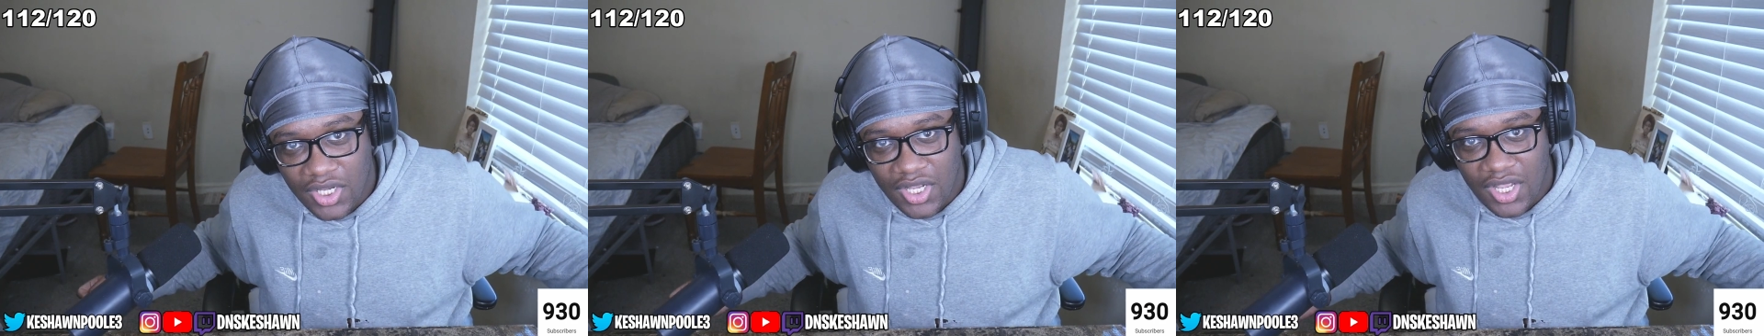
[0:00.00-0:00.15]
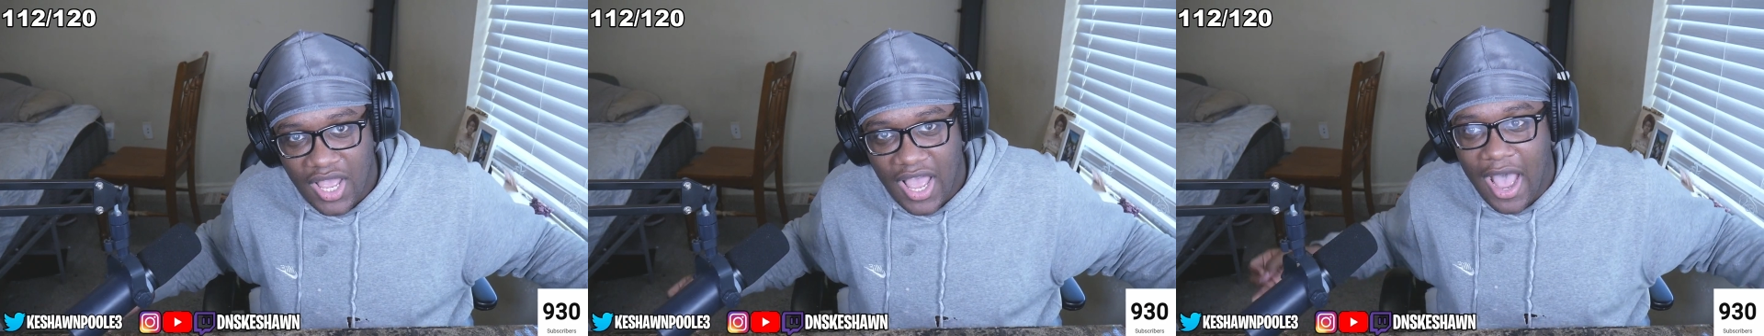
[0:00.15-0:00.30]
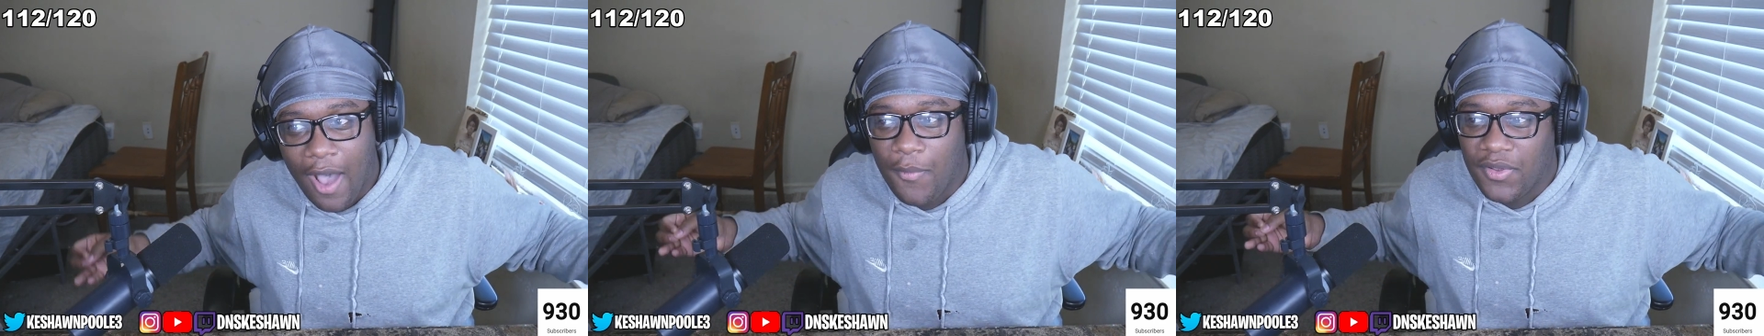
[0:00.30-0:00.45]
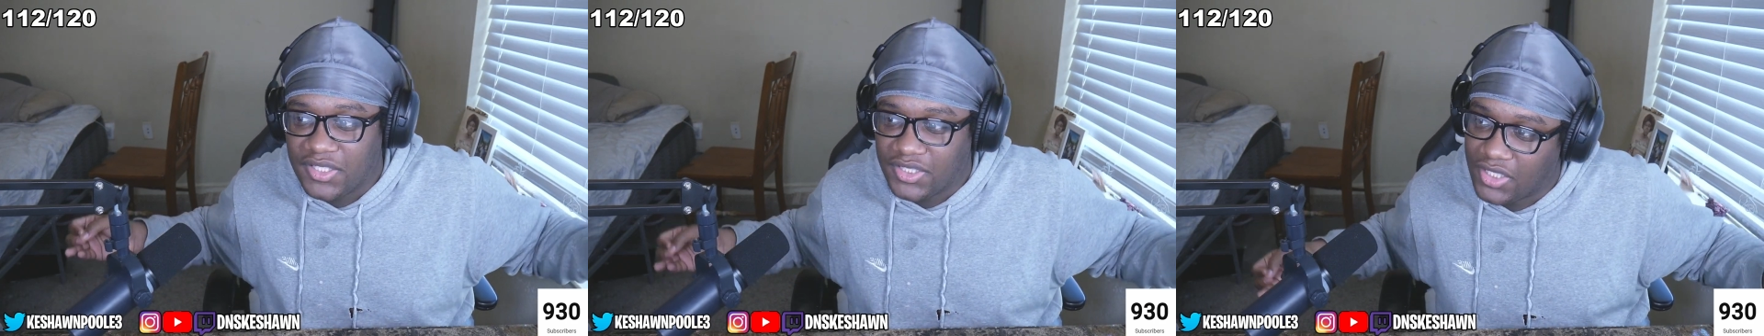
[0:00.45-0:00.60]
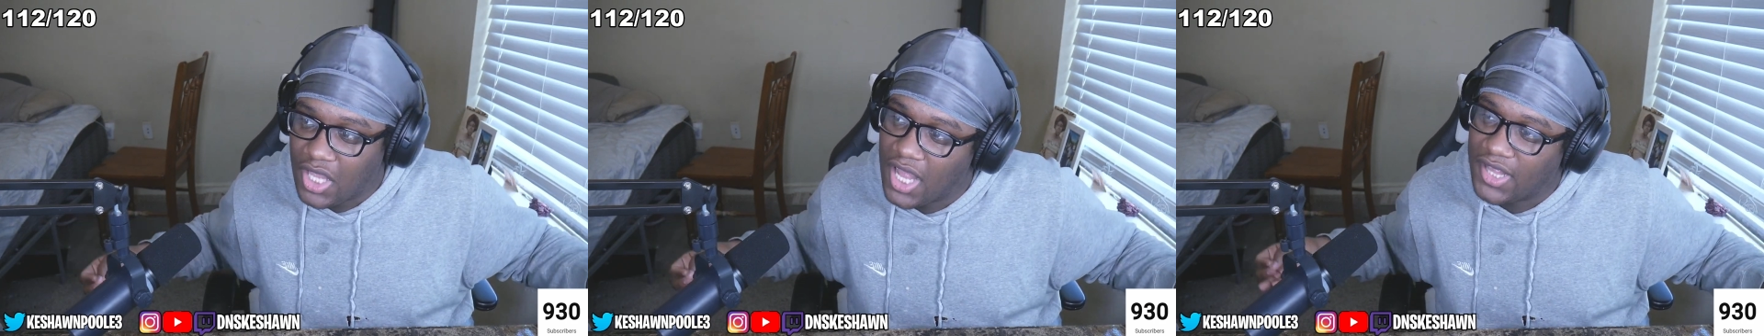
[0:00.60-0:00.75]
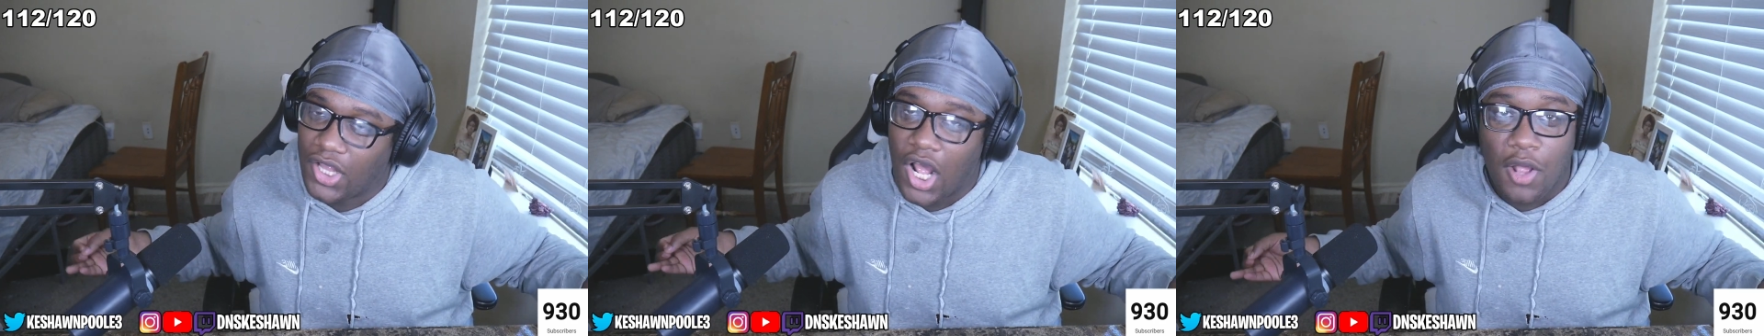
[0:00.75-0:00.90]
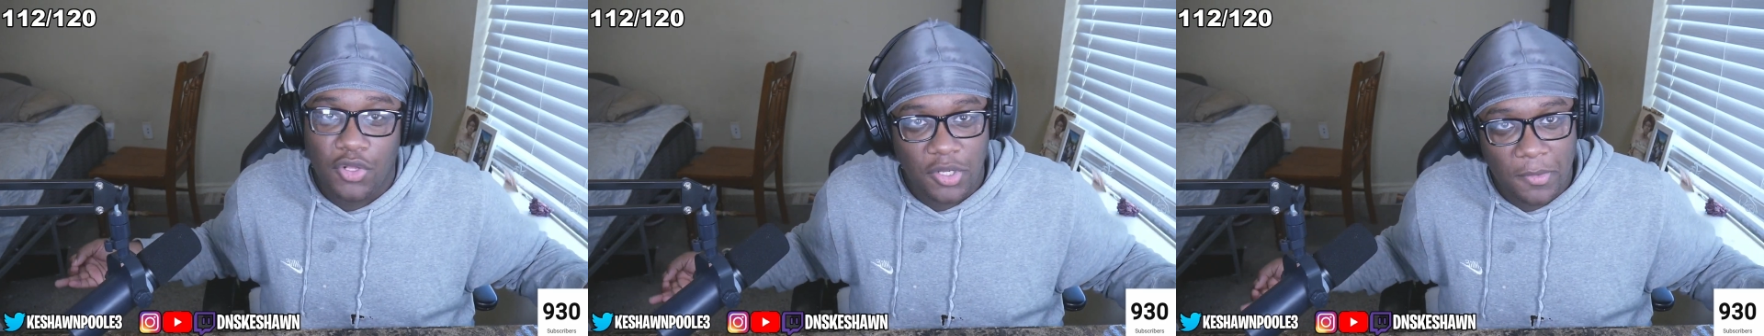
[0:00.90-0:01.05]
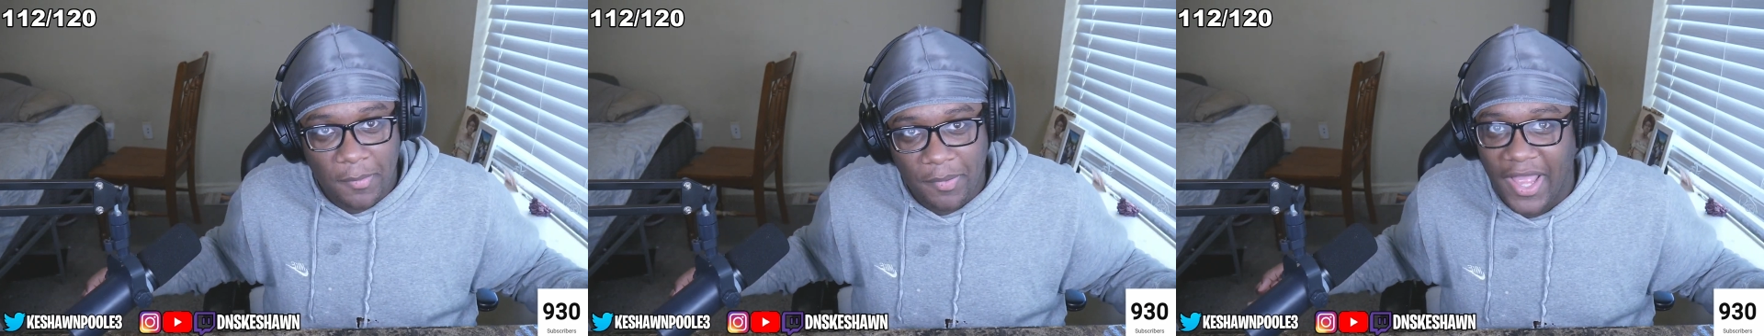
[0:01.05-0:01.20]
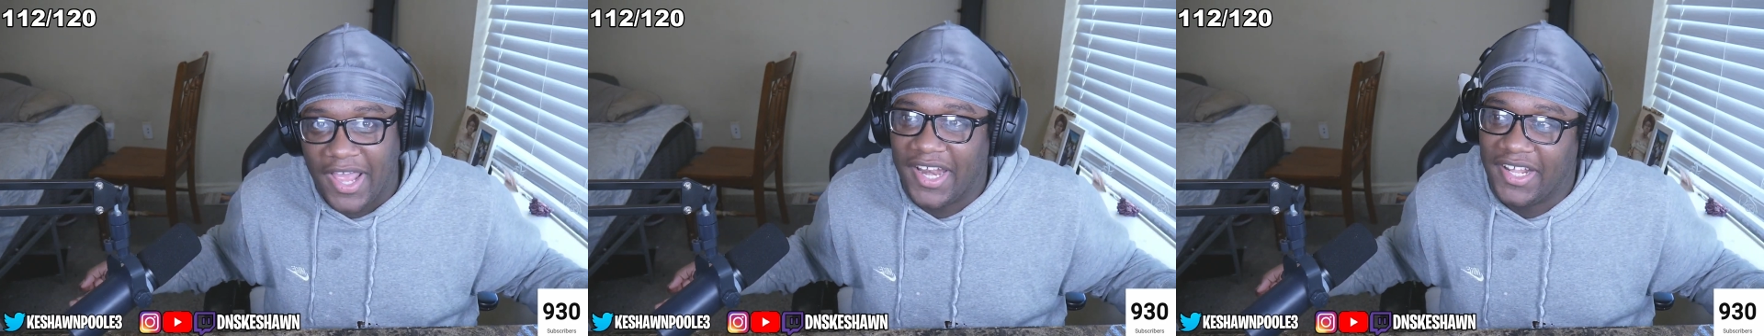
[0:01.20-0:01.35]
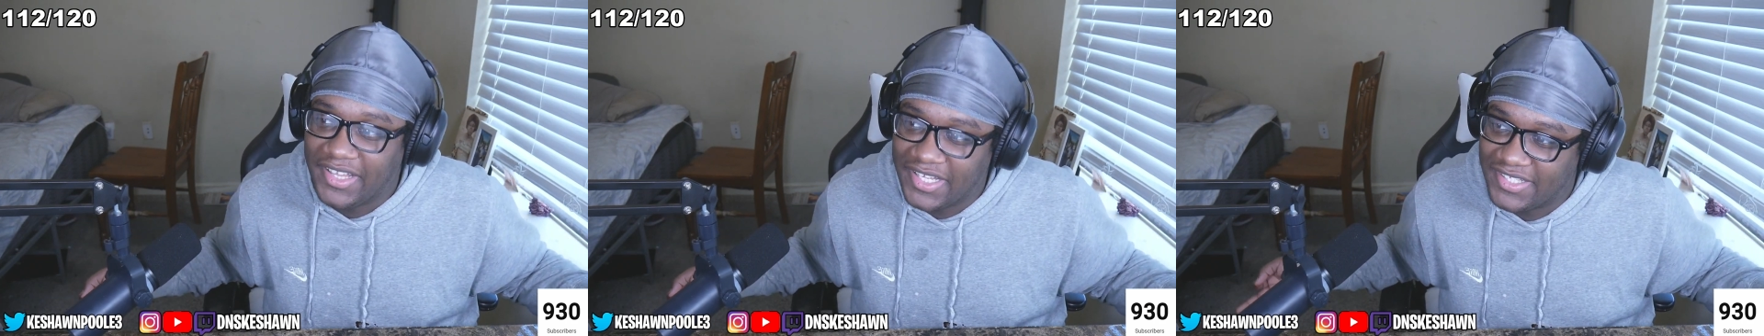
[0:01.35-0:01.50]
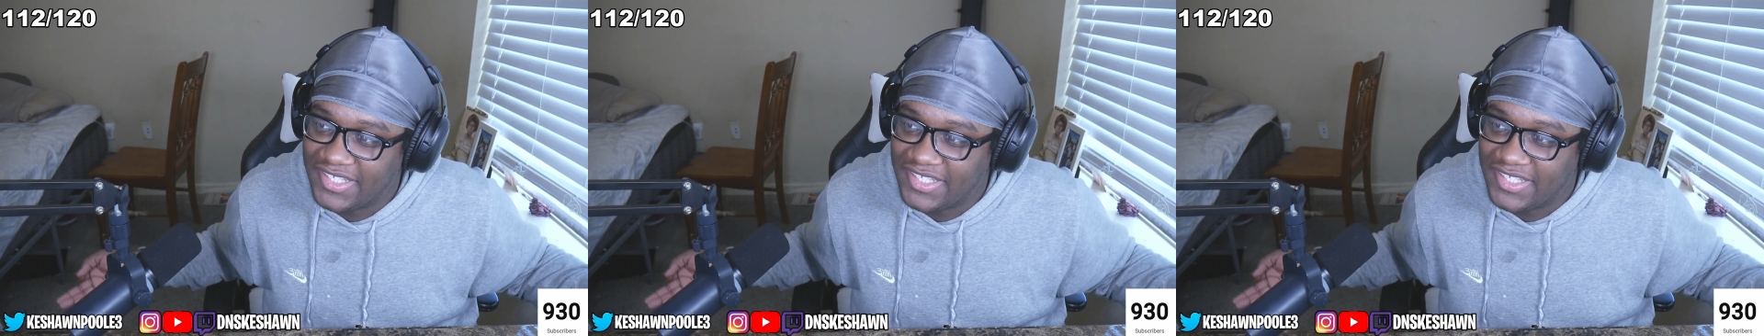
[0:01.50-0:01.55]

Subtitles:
I thought I was going to be playing it this